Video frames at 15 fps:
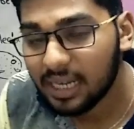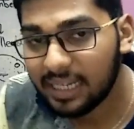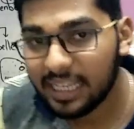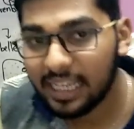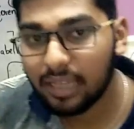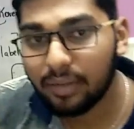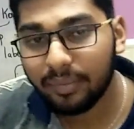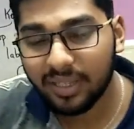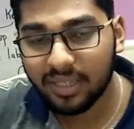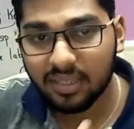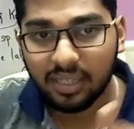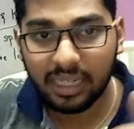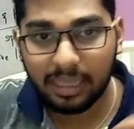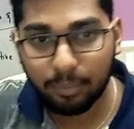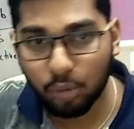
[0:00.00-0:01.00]
D means
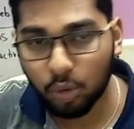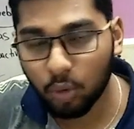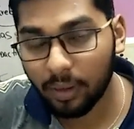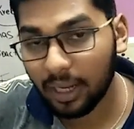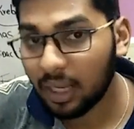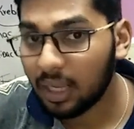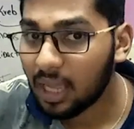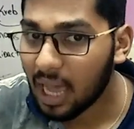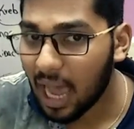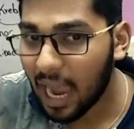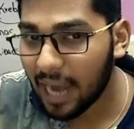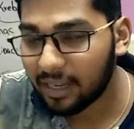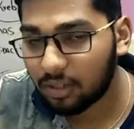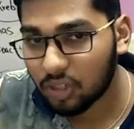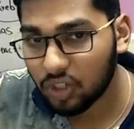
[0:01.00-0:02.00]
removal.
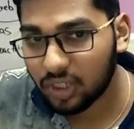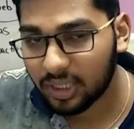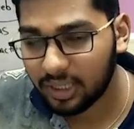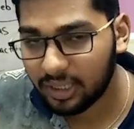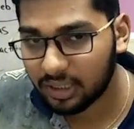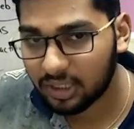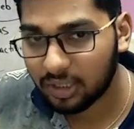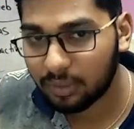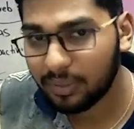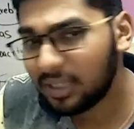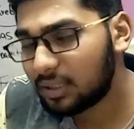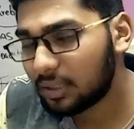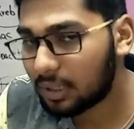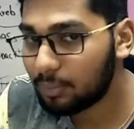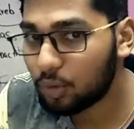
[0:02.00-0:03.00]
Hydrogenation
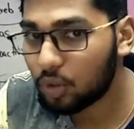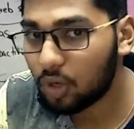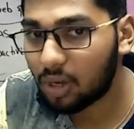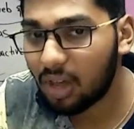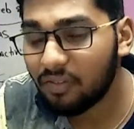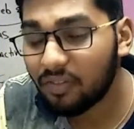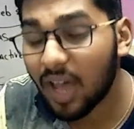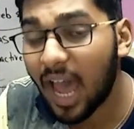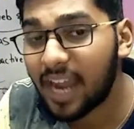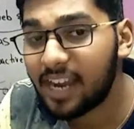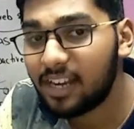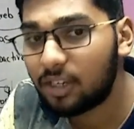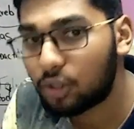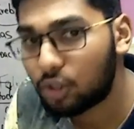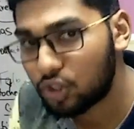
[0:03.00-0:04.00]
means removal of
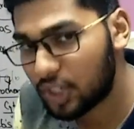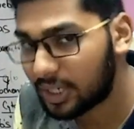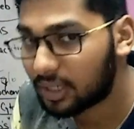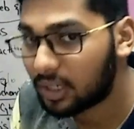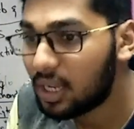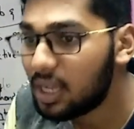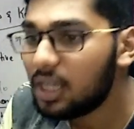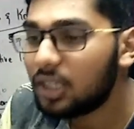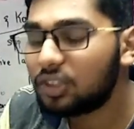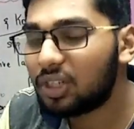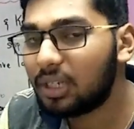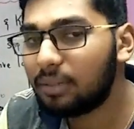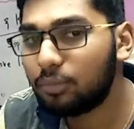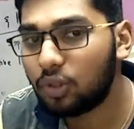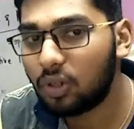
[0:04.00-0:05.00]
hydrogen. So
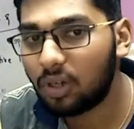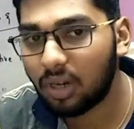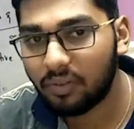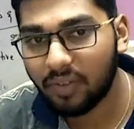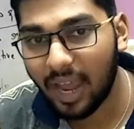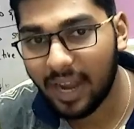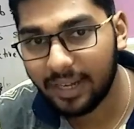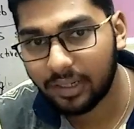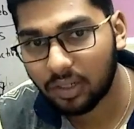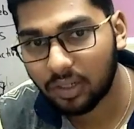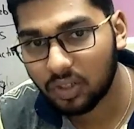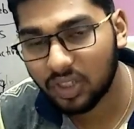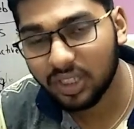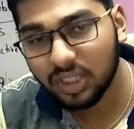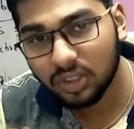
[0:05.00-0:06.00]
removal of
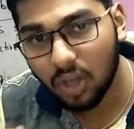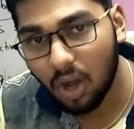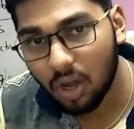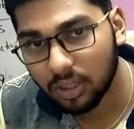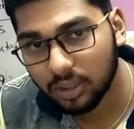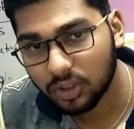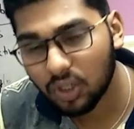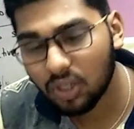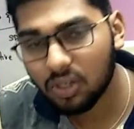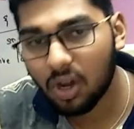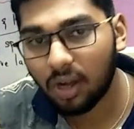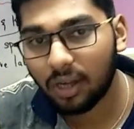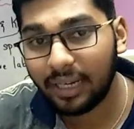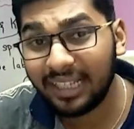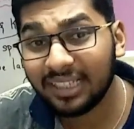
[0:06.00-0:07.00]
hydrogen is also
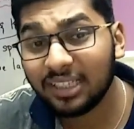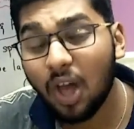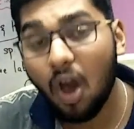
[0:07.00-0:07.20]
called as